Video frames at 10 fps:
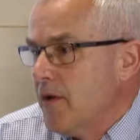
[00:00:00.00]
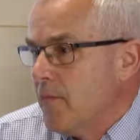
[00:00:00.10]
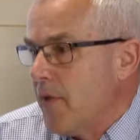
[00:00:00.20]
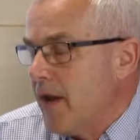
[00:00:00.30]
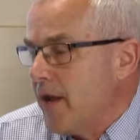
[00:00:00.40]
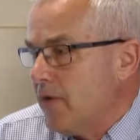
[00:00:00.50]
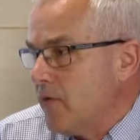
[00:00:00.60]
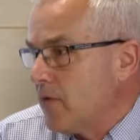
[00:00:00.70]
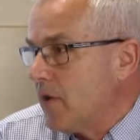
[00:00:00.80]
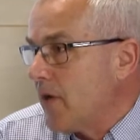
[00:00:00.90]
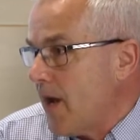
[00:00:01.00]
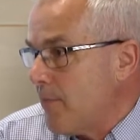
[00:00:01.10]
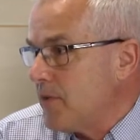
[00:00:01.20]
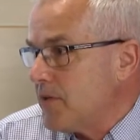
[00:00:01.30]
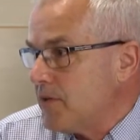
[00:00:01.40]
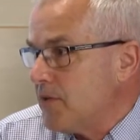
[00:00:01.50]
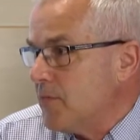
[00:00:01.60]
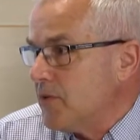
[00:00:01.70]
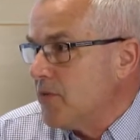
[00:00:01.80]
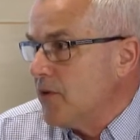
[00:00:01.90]
biannual competition
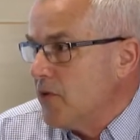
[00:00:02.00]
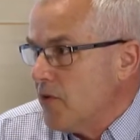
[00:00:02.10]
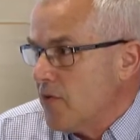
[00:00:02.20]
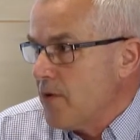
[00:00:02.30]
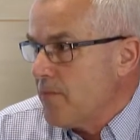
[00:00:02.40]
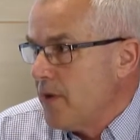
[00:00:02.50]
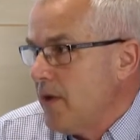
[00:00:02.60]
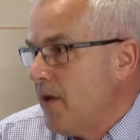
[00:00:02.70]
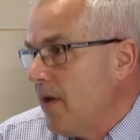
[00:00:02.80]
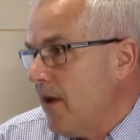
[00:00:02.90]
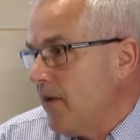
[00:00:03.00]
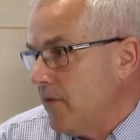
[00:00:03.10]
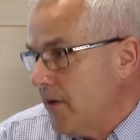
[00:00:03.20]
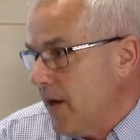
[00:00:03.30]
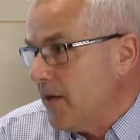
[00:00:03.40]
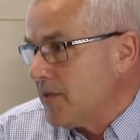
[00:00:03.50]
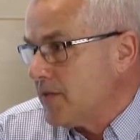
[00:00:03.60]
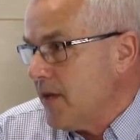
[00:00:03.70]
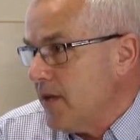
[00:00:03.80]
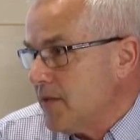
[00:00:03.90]
between Europe and the United
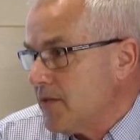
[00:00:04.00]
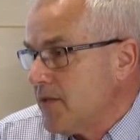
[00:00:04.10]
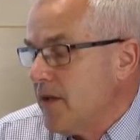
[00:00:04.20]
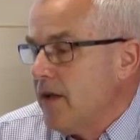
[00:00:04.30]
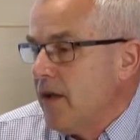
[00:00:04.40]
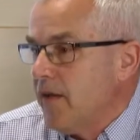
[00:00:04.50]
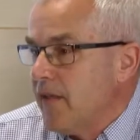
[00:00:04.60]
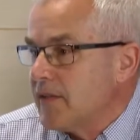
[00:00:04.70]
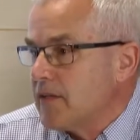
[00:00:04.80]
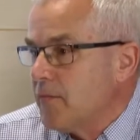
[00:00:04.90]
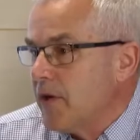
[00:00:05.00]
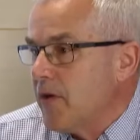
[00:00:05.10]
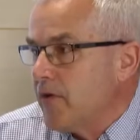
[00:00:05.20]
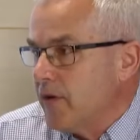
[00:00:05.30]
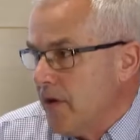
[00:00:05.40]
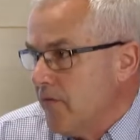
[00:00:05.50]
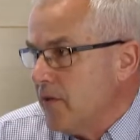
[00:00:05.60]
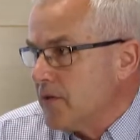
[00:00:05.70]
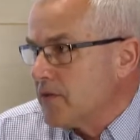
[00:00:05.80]
States. And that's going to be held at Inverness